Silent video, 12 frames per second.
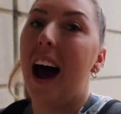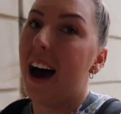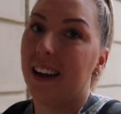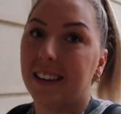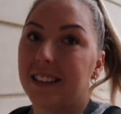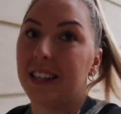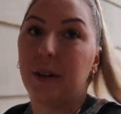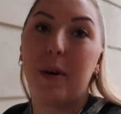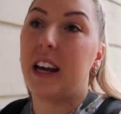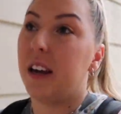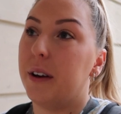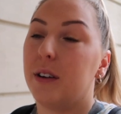and we
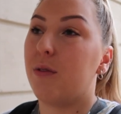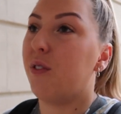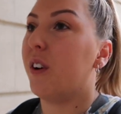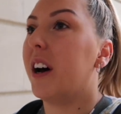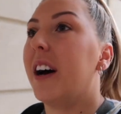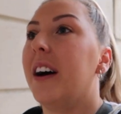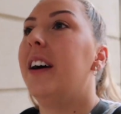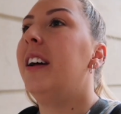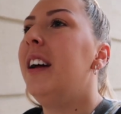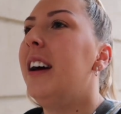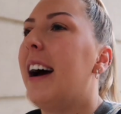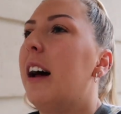queued for,
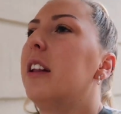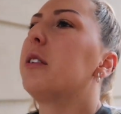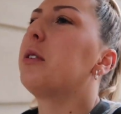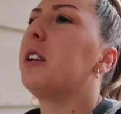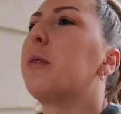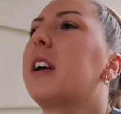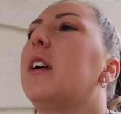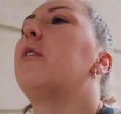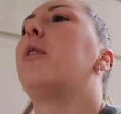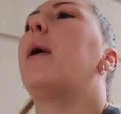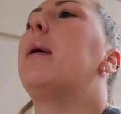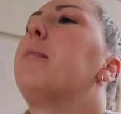how long did we queue
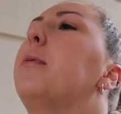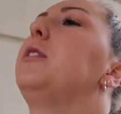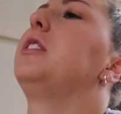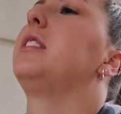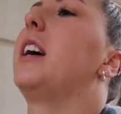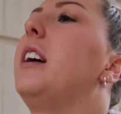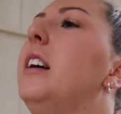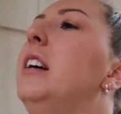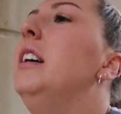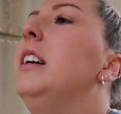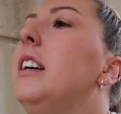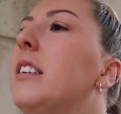for web, would you say?
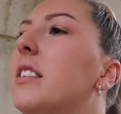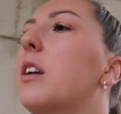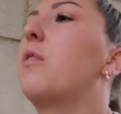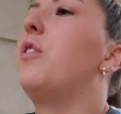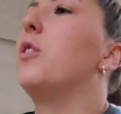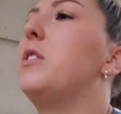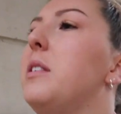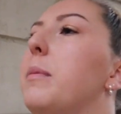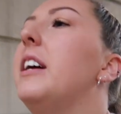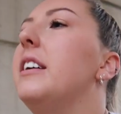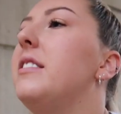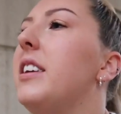It's like 40
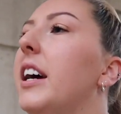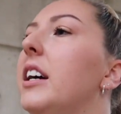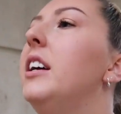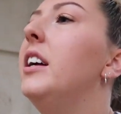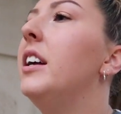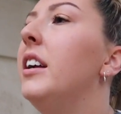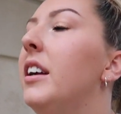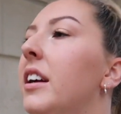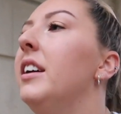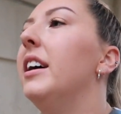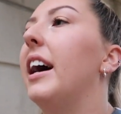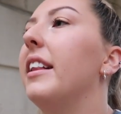minutes, yeah?
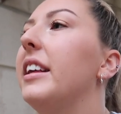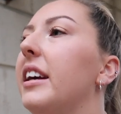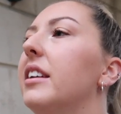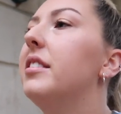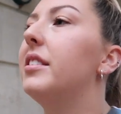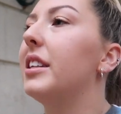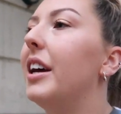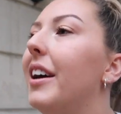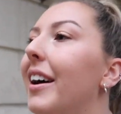At least.